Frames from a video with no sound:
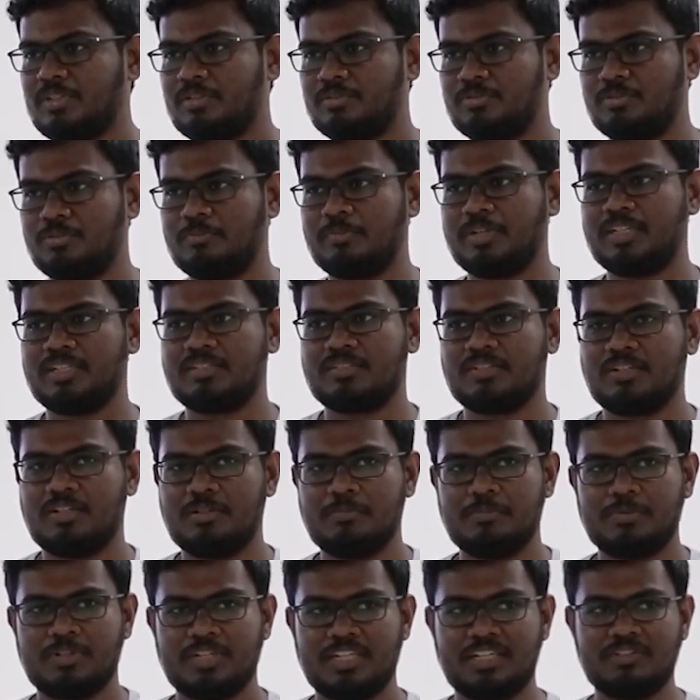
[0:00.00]
So my
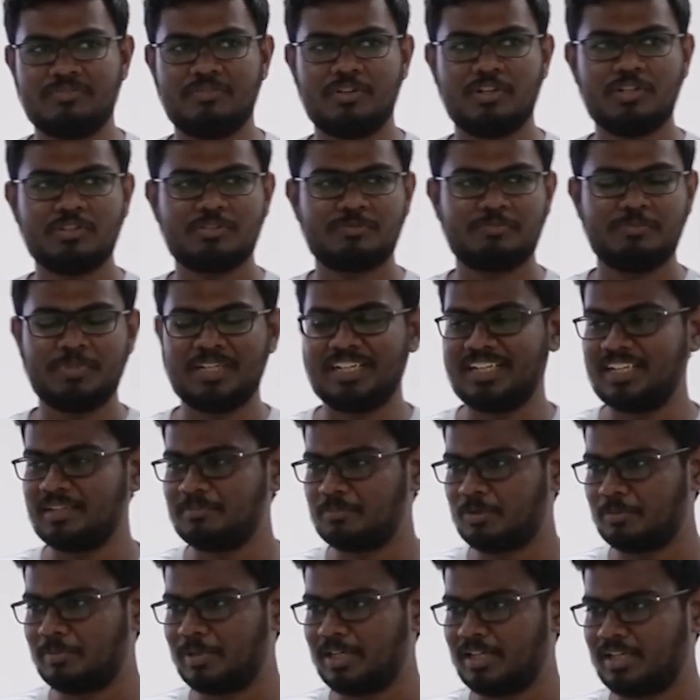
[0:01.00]
job involves
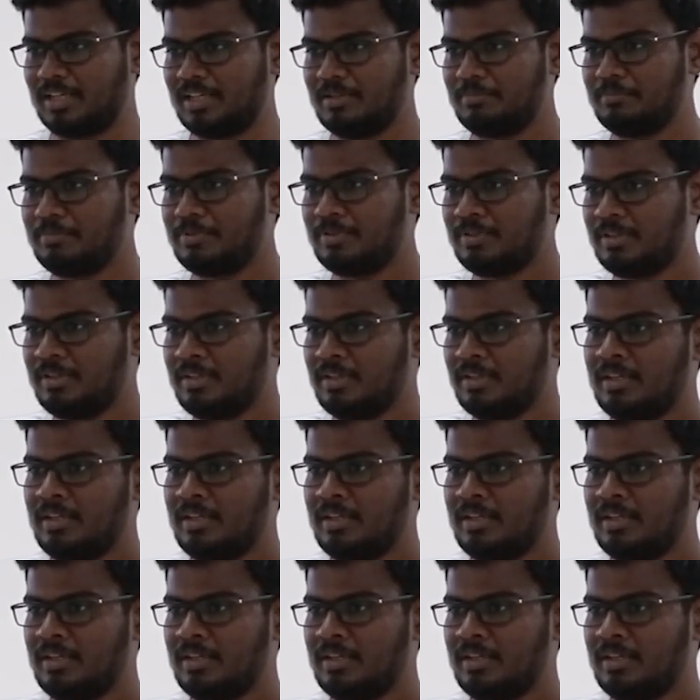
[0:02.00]
building mobile app,